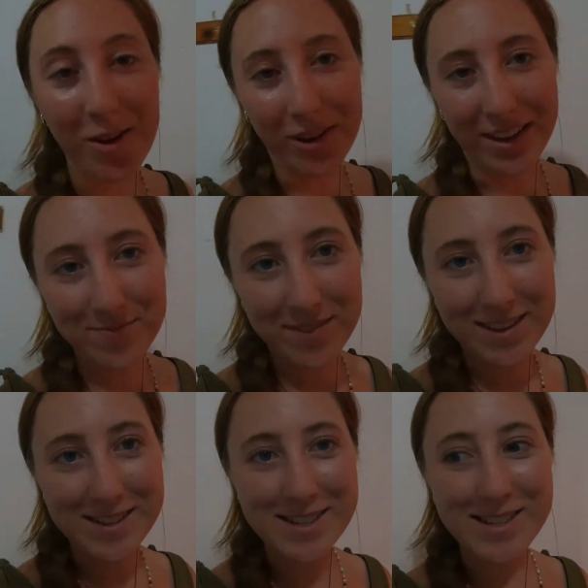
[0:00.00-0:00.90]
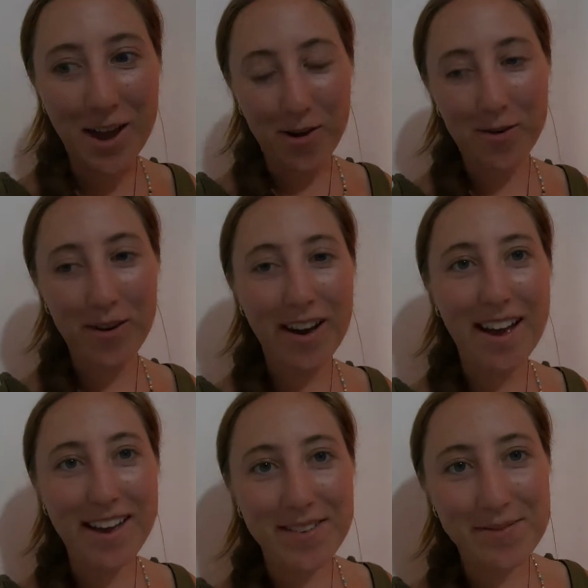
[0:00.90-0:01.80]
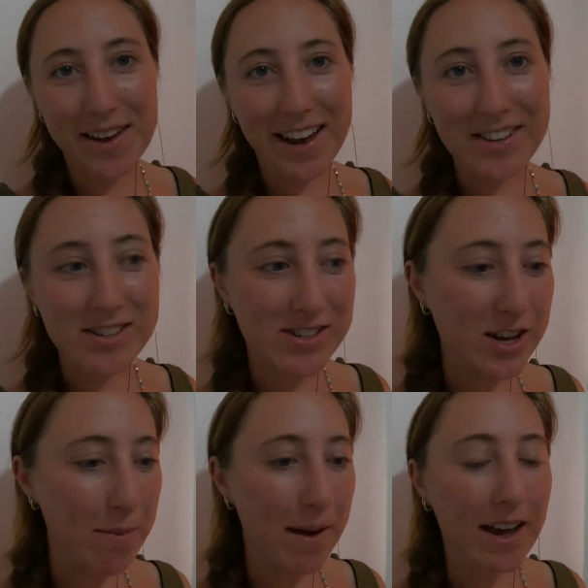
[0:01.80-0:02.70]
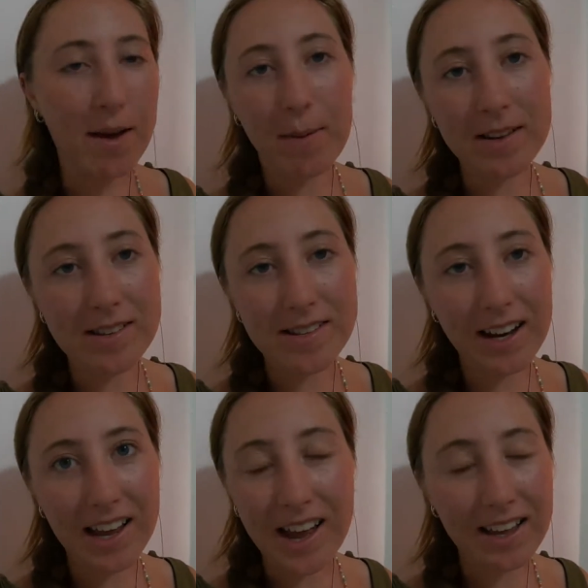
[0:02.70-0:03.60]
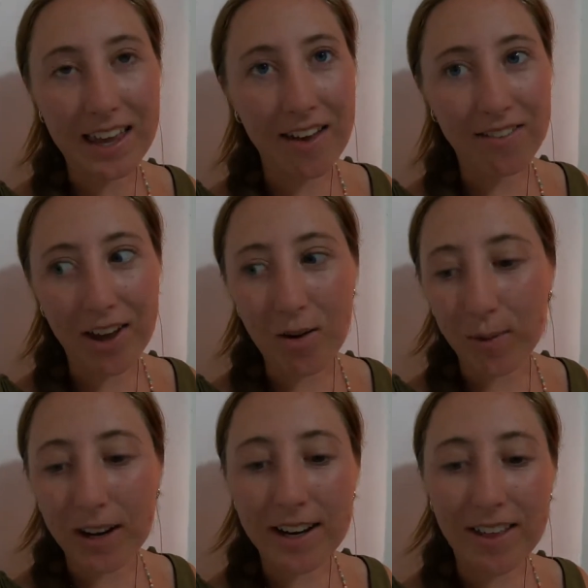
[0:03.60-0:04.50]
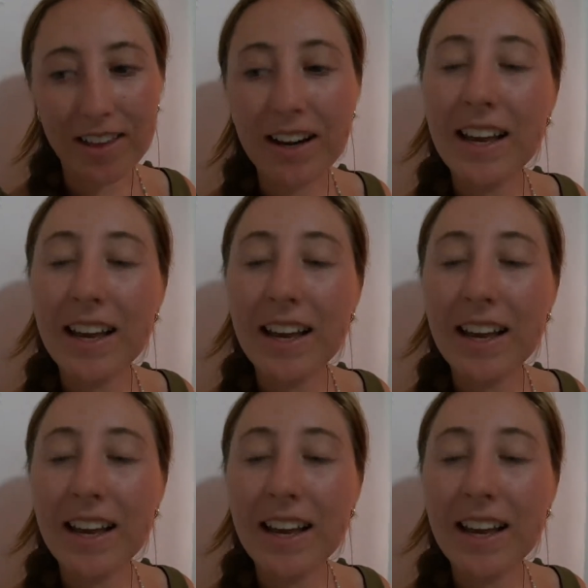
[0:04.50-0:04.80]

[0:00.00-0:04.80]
Okay, so I just got back. I've been studying at a cafe all morning, nothing